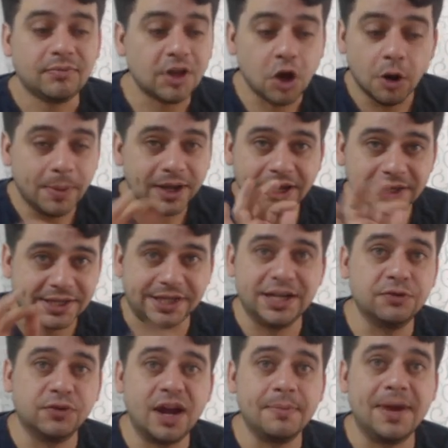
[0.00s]
all because I
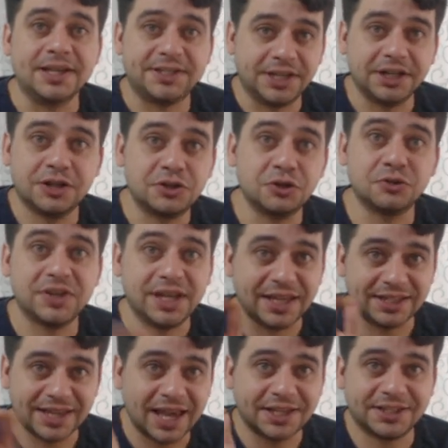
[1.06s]
didn't write my signature the
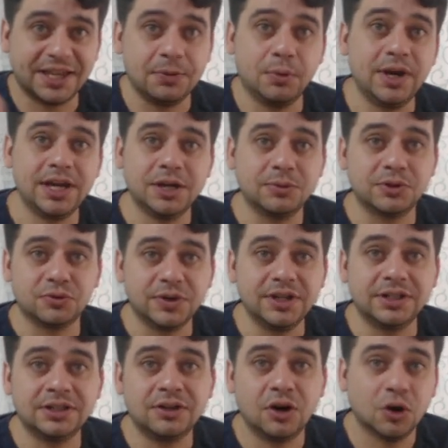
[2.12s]
exact same way it was
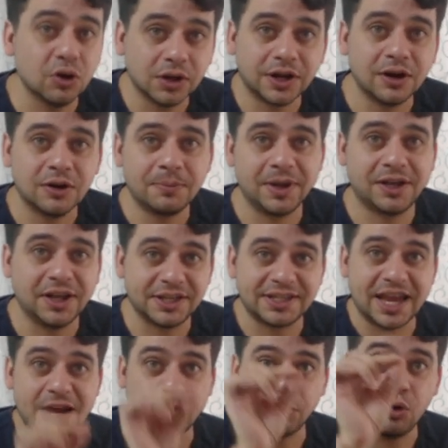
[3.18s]
written earlier because
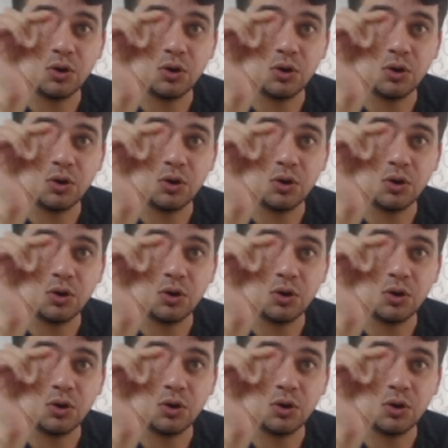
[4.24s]
I